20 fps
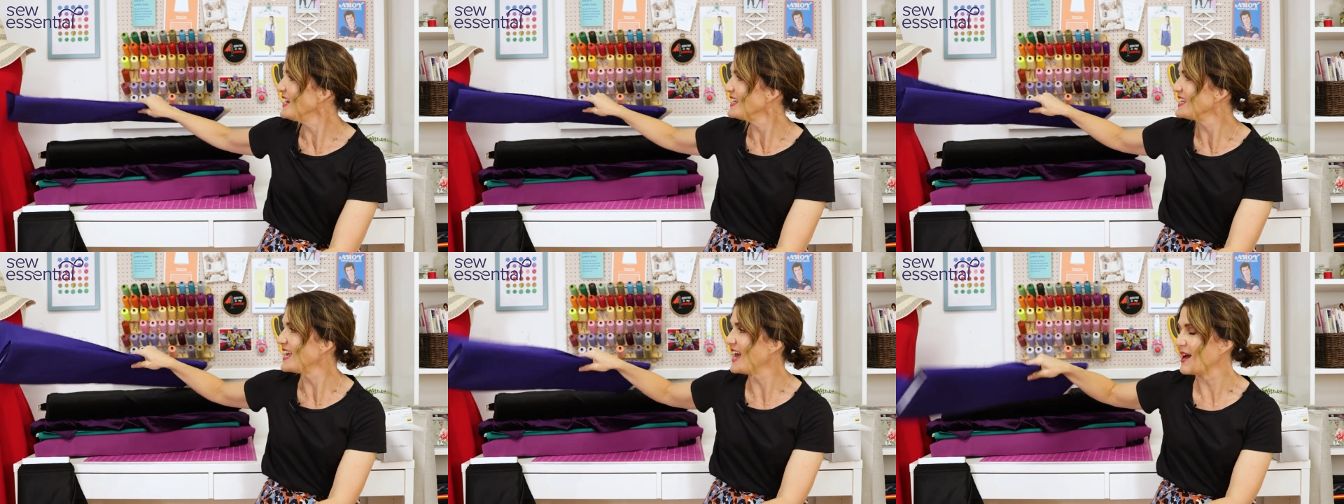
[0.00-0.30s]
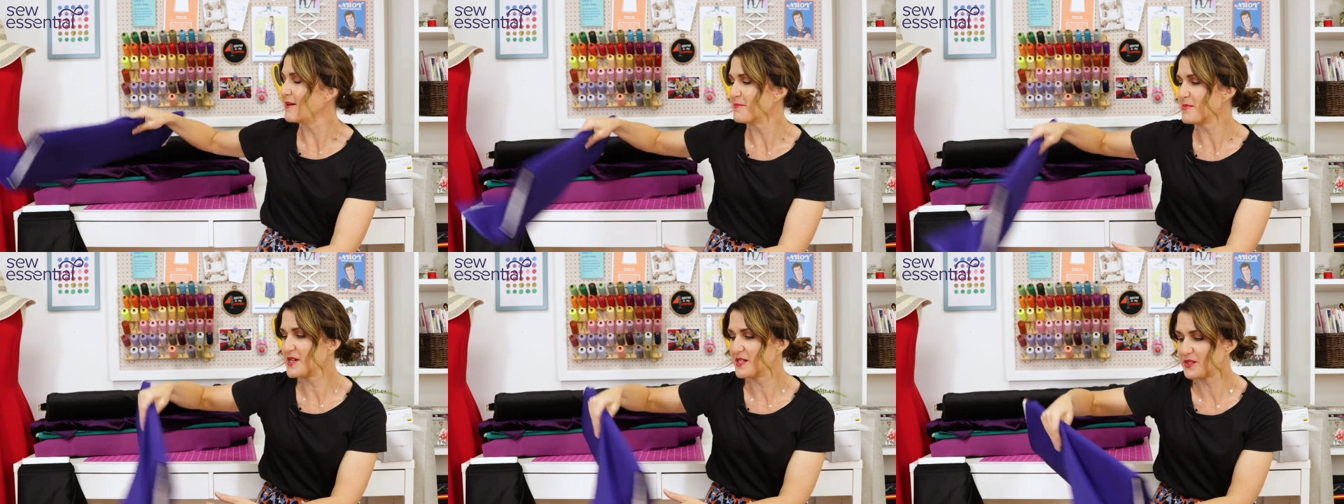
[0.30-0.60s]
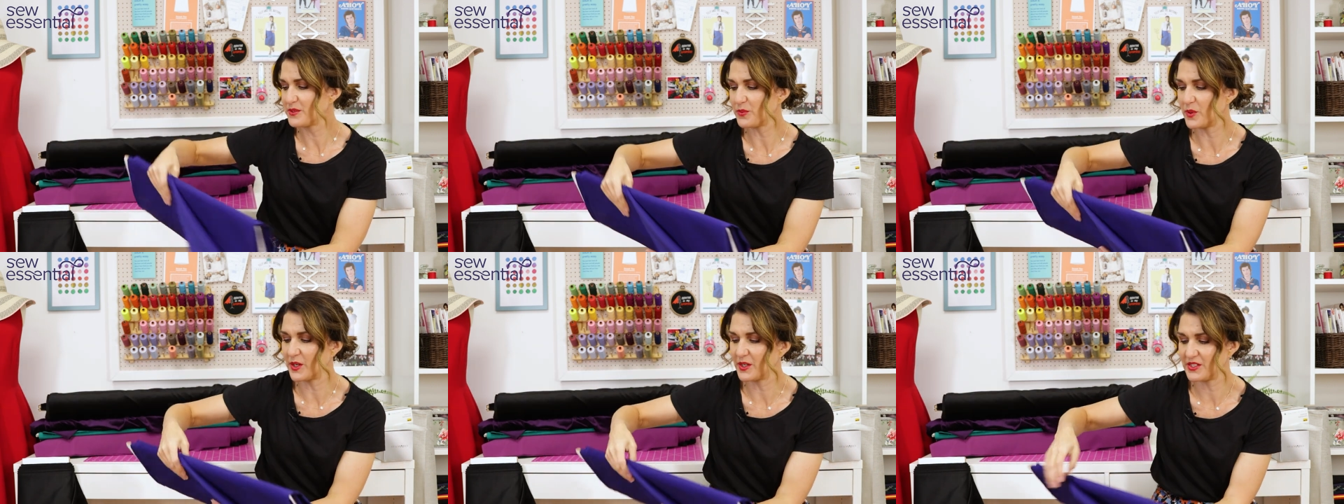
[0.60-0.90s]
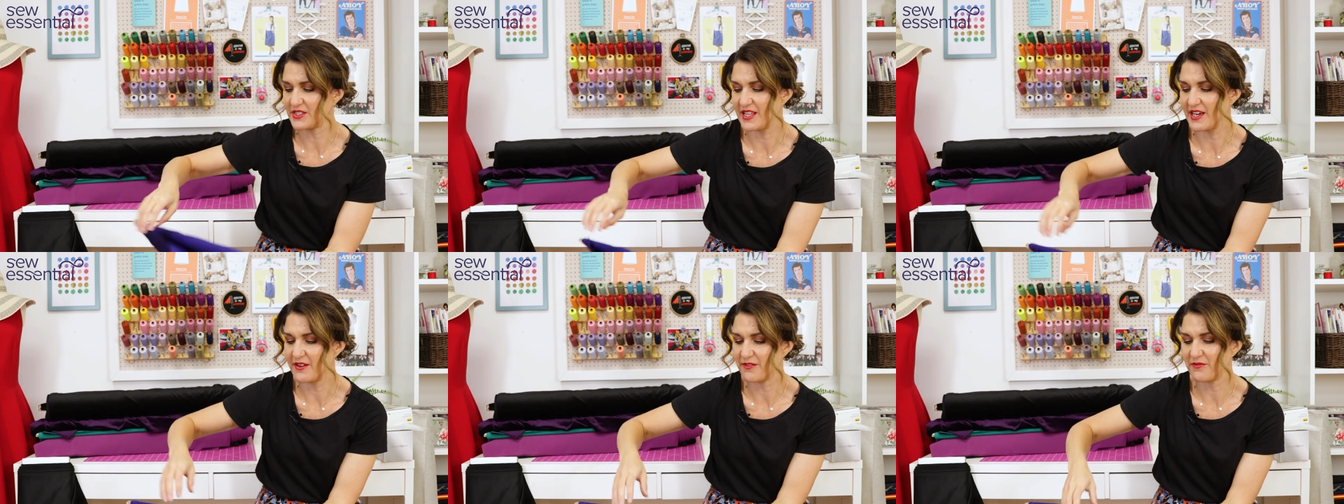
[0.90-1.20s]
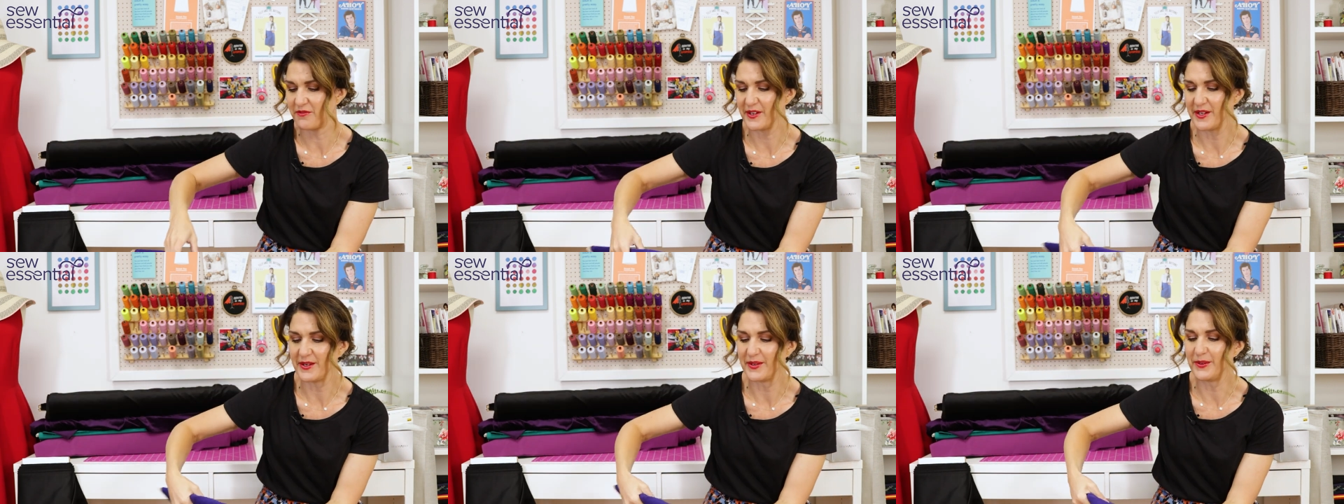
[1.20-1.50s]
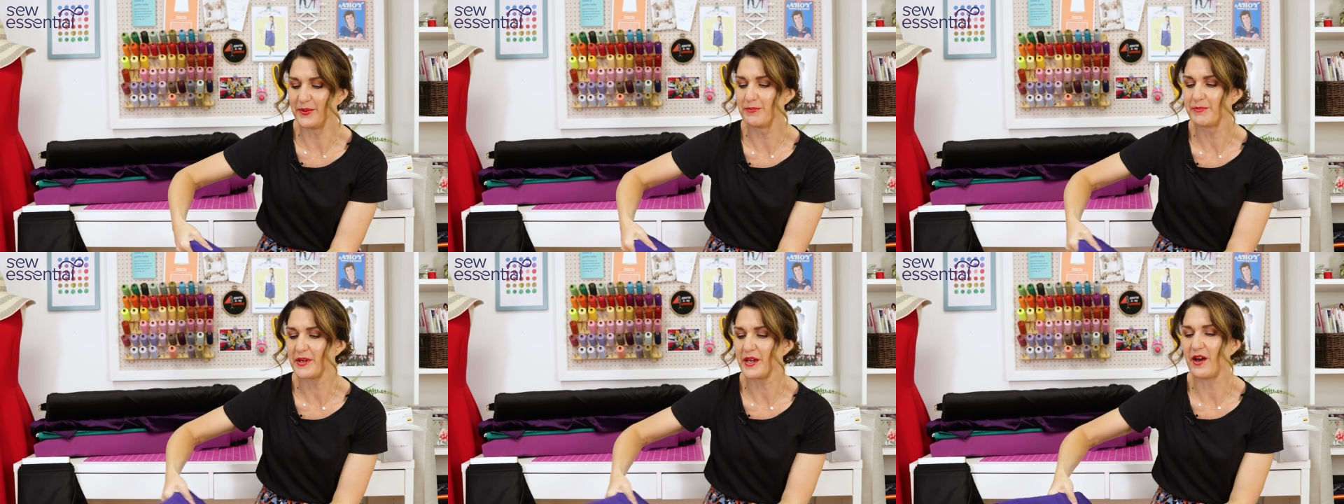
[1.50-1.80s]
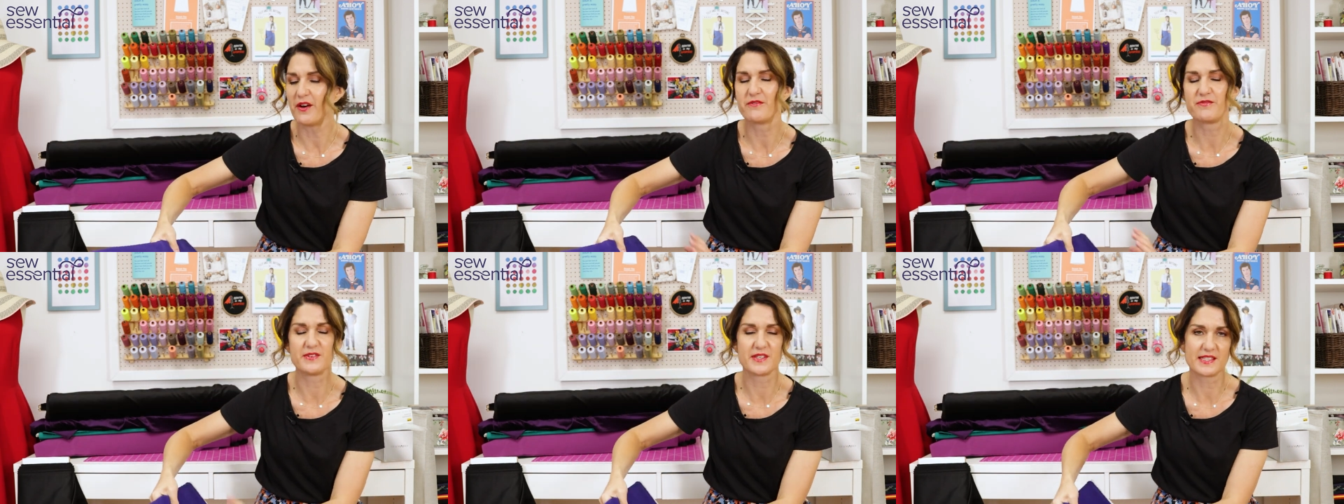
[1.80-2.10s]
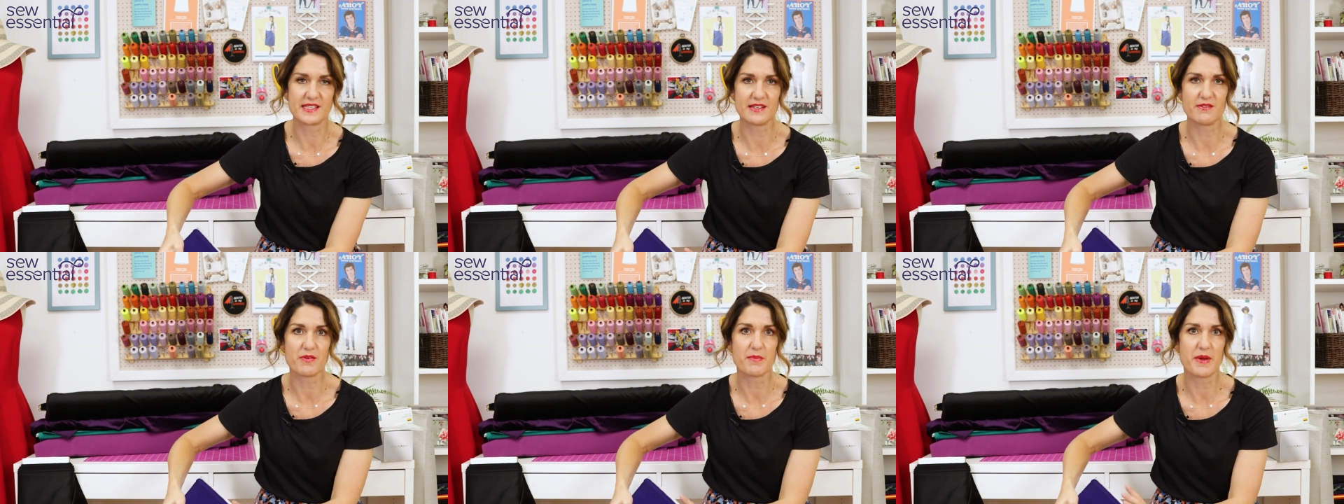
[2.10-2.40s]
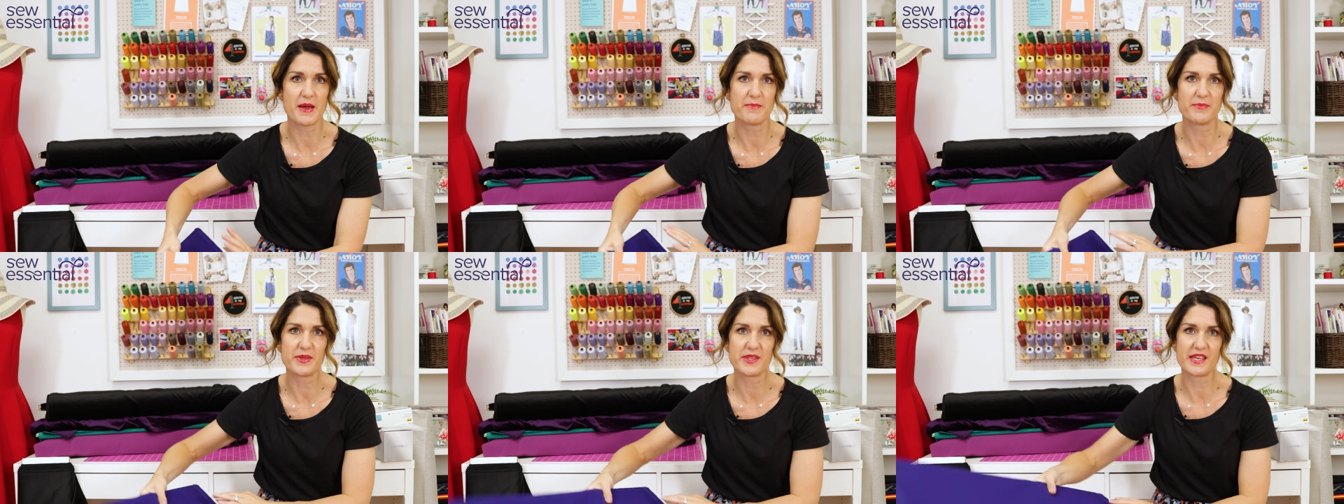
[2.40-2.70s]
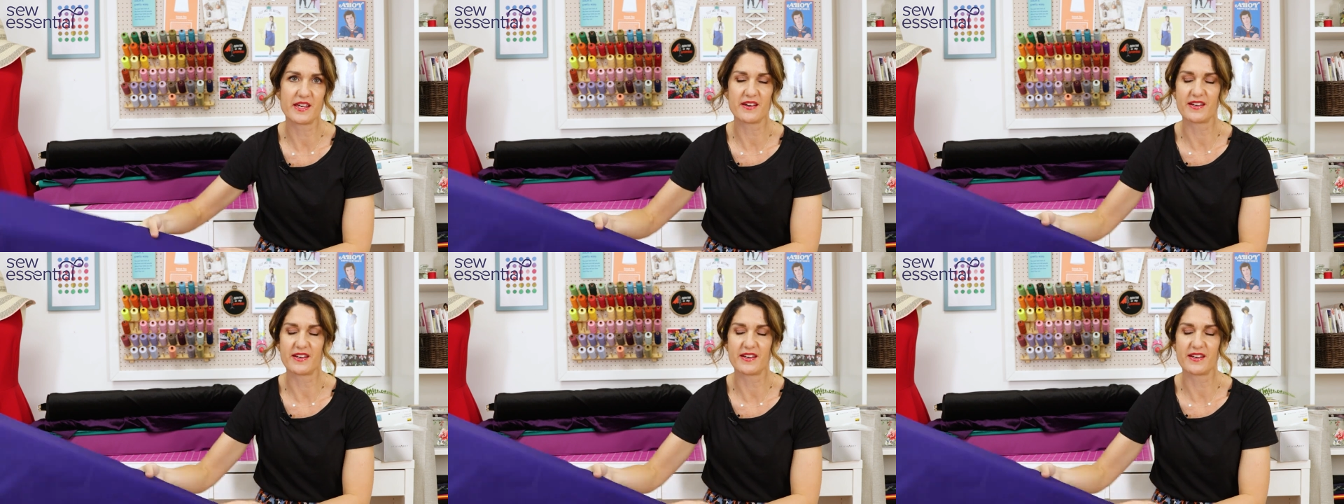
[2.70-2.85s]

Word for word: yeah, must watch that film, but obviously remember the